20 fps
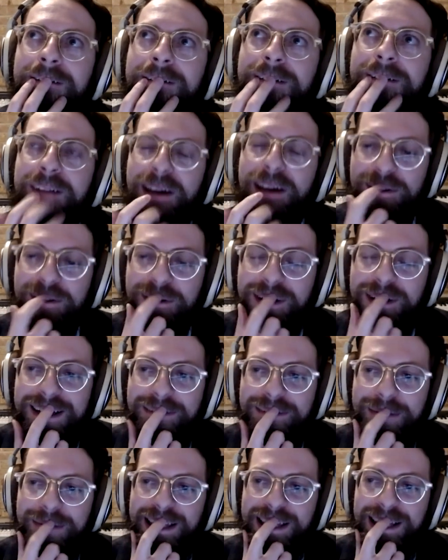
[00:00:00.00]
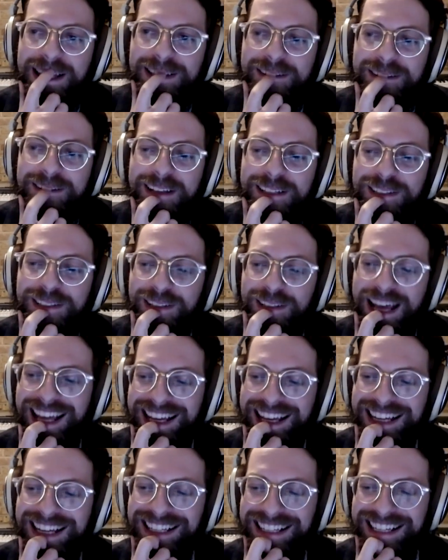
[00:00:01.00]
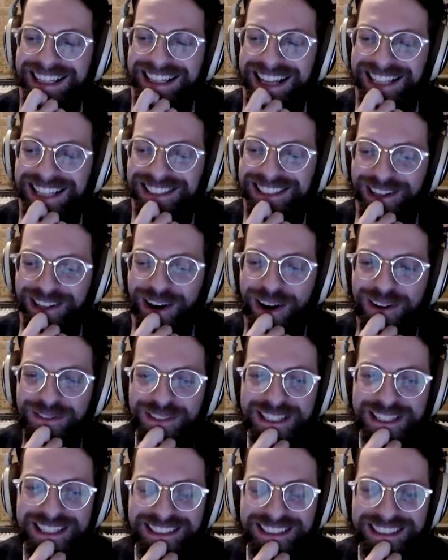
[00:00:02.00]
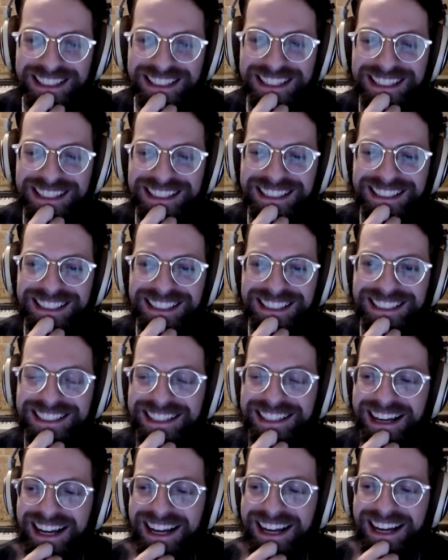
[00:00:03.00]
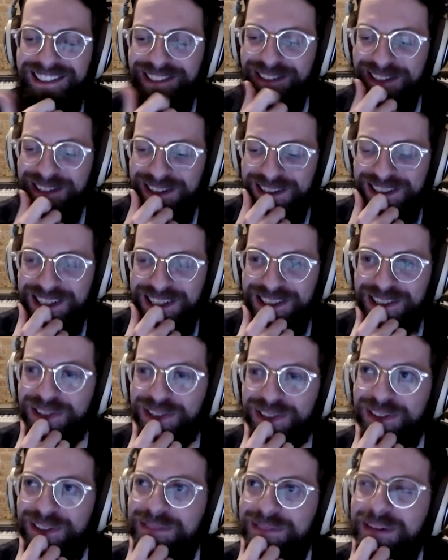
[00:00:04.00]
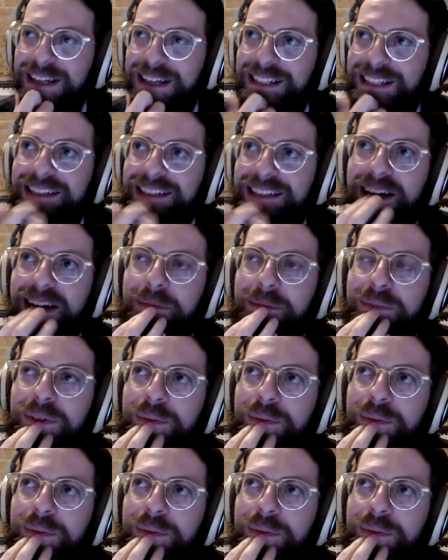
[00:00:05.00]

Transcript: Yeah, man, that's that's a hard one to answer in such a short amount of time.